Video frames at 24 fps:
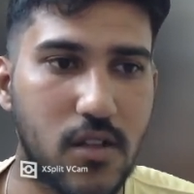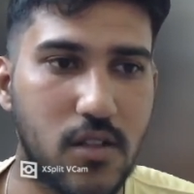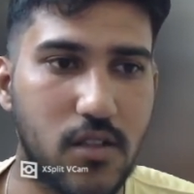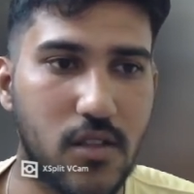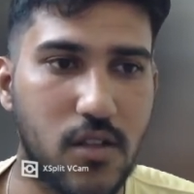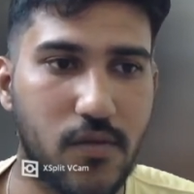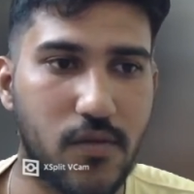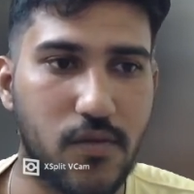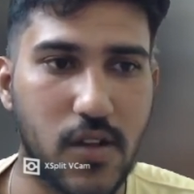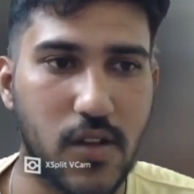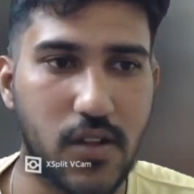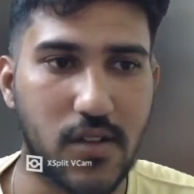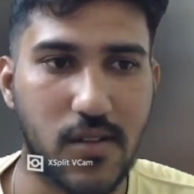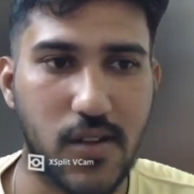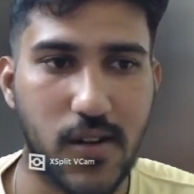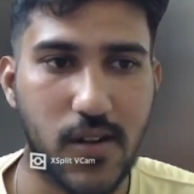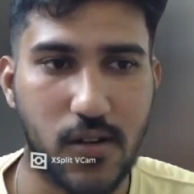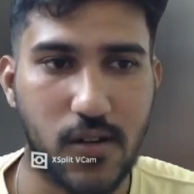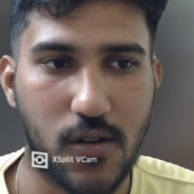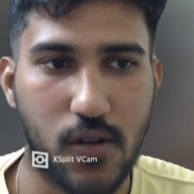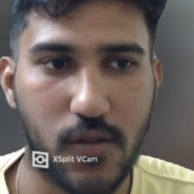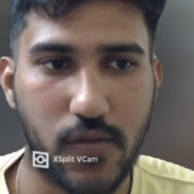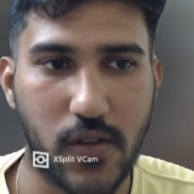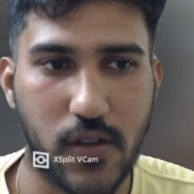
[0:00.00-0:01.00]
the first
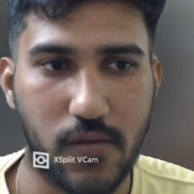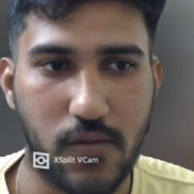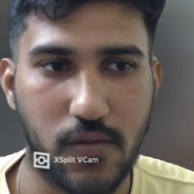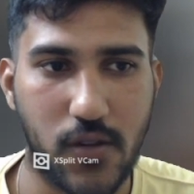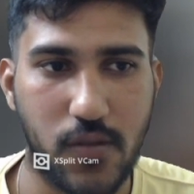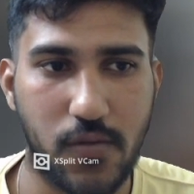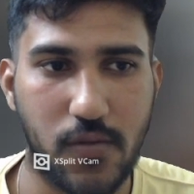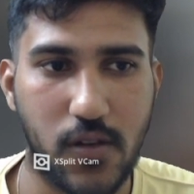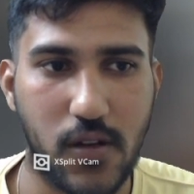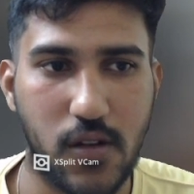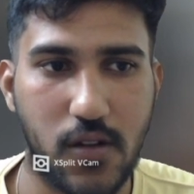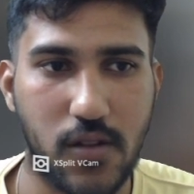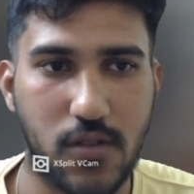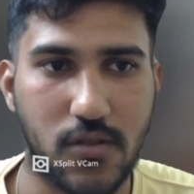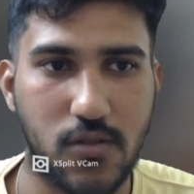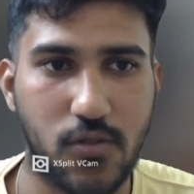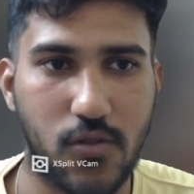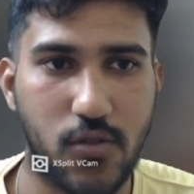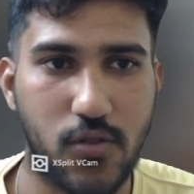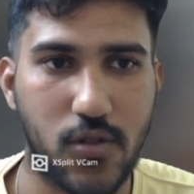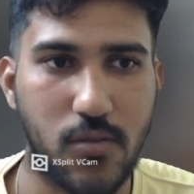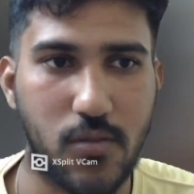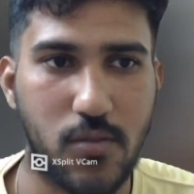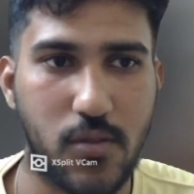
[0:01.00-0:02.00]
letter of every field is
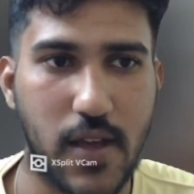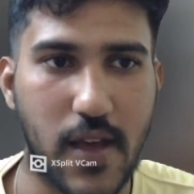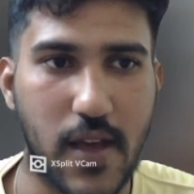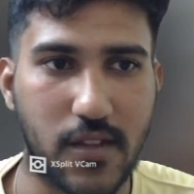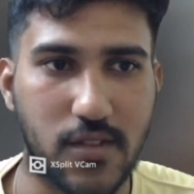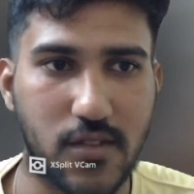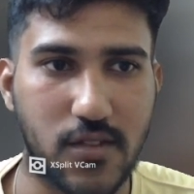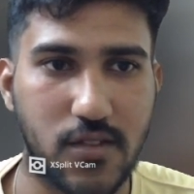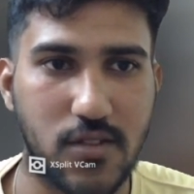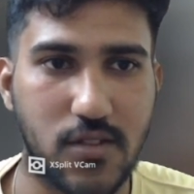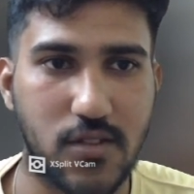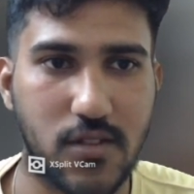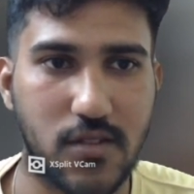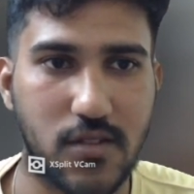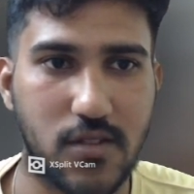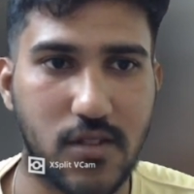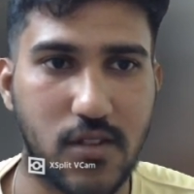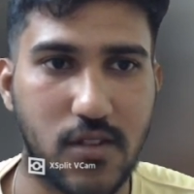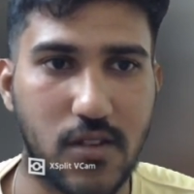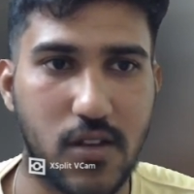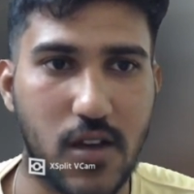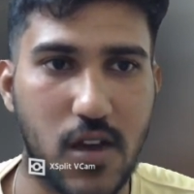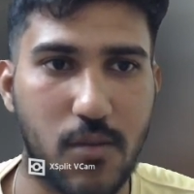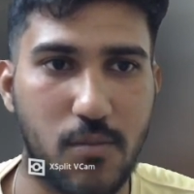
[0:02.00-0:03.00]
going to be accessed as
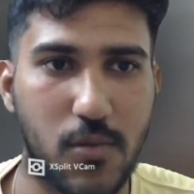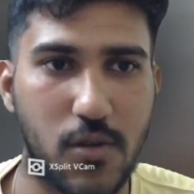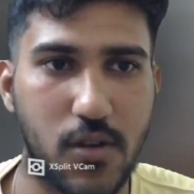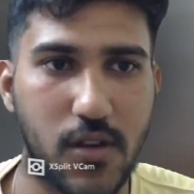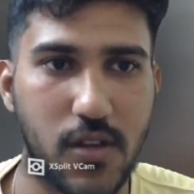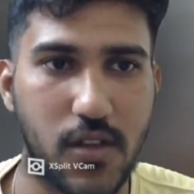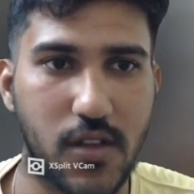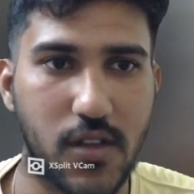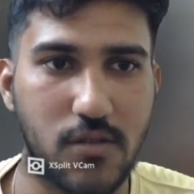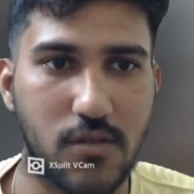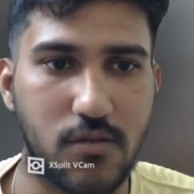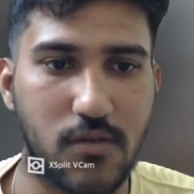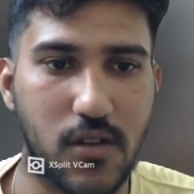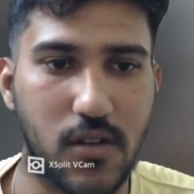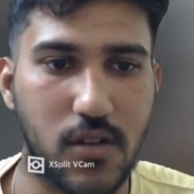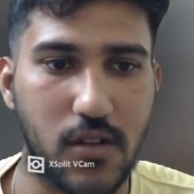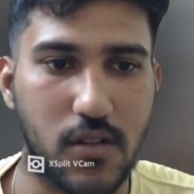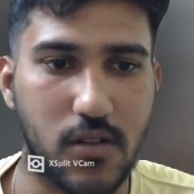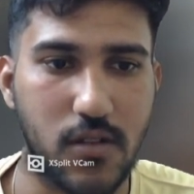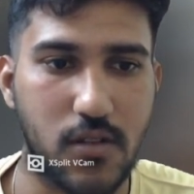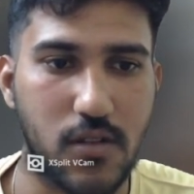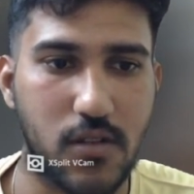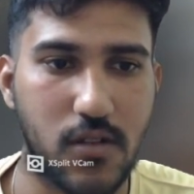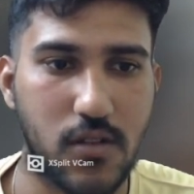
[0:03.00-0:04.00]
a uppercase one
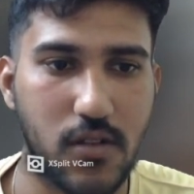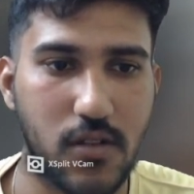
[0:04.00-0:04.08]
here,